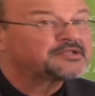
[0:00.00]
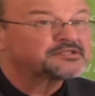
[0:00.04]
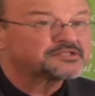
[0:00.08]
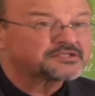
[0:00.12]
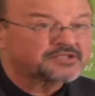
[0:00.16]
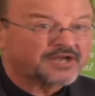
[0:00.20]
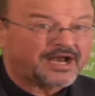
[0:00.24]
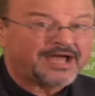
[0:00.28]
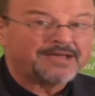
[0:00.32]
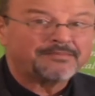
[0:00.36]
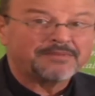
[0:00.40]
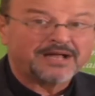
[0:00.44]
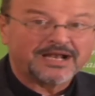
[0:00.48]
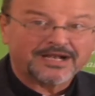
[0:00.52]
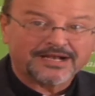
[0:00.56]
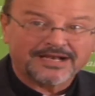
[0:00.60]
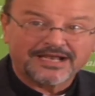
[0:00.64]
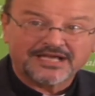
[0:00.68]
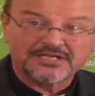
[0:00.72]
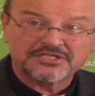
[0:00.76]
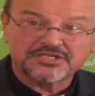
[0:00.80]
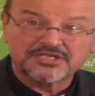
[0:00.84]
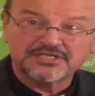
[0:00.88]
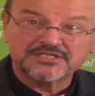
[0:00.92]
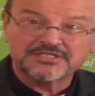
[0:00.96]
Tribal
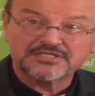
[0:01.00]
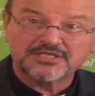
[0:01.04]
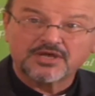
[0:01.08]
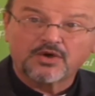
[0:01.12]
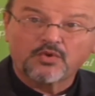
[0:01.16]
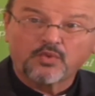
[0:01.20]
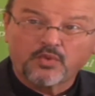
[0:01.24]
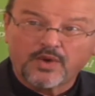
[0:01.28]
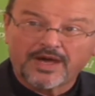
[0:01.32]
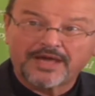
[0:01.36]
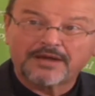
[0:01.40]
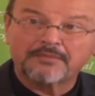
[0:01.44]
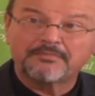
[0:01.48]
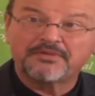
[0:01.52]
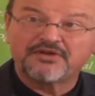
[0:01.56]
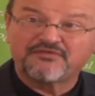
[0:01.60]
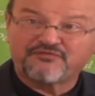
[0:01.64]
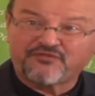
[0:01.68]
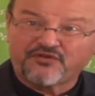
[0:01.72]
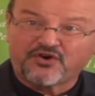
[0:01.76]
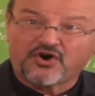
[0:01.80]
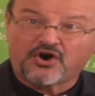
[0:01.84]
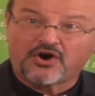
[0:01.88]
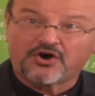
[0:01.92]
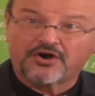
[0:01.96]
clashes were
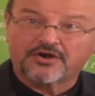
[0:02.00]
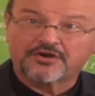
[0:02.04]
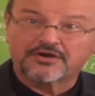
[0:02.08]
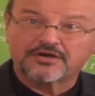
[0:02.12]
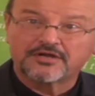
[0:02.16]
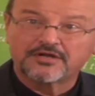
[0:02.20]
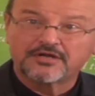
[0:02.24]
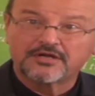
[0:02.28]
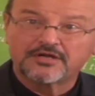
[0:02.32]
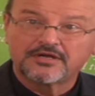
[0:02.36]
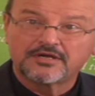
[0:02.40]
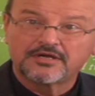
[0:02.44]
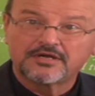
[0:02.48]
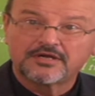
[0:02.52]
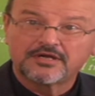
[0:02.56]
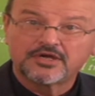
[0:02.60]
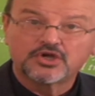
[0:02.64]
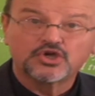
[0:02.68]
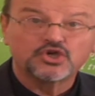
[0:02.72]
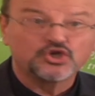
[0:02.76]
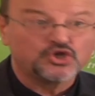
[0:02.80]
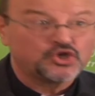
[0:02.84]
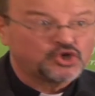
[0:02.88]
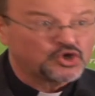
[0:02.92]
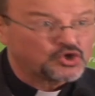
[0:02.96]
before
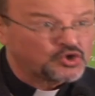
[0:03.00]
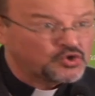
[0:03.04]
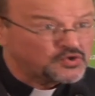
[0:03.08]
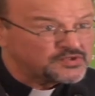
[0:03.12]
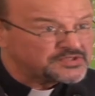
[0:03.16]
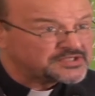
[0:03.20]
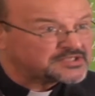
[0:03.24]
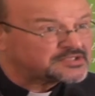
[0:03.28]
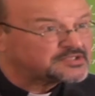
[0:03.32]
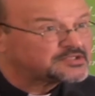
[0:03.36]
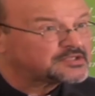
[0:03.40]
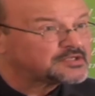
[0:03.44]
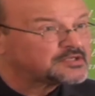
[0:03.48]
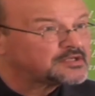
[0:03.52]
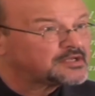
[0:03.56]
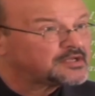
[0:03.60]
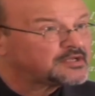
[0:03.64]
used